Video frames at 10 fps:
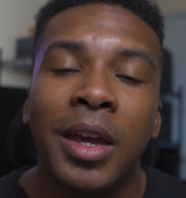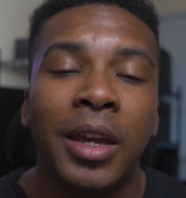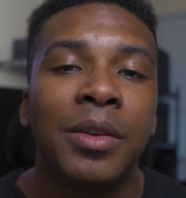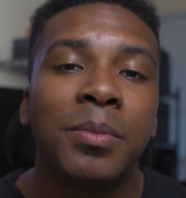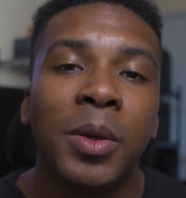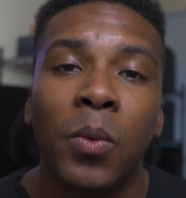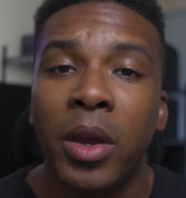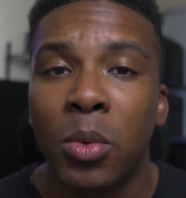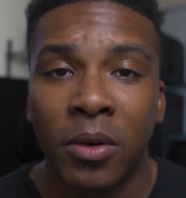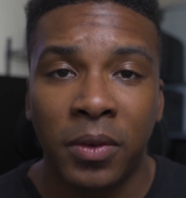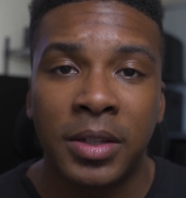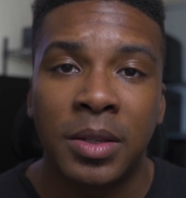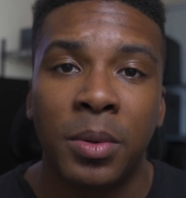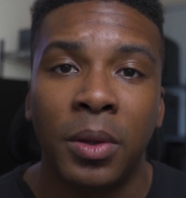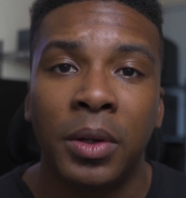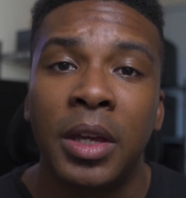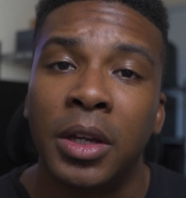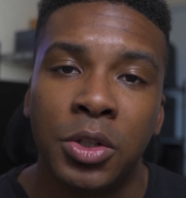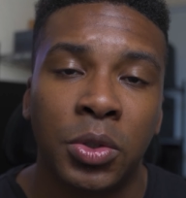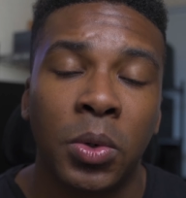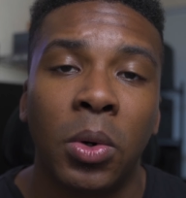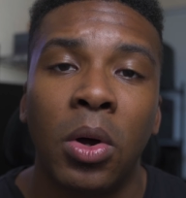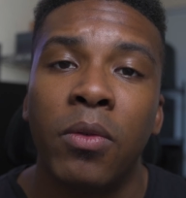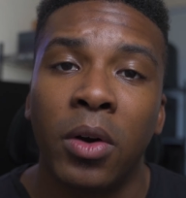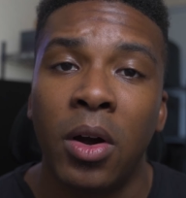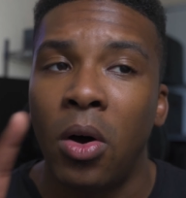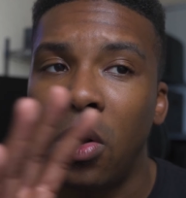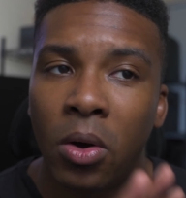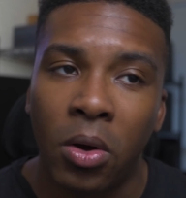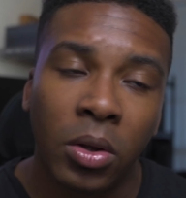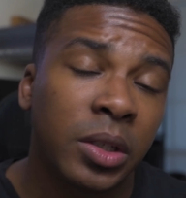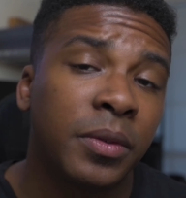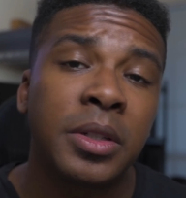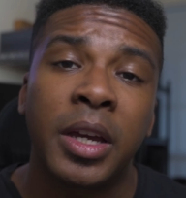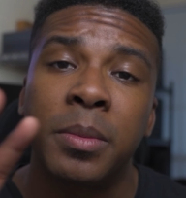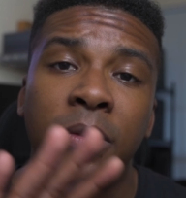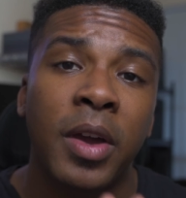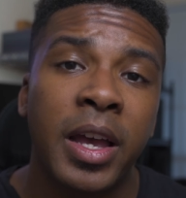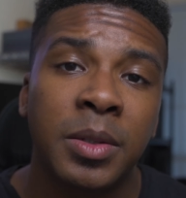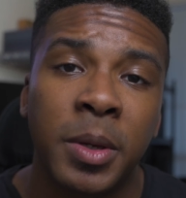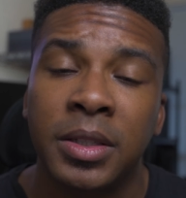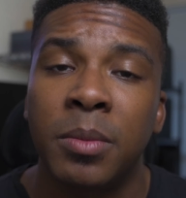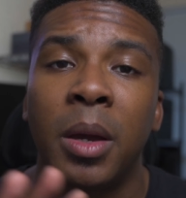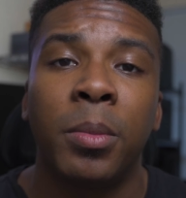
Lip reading: It gives me way more flexibility and control over all different types of aspects in my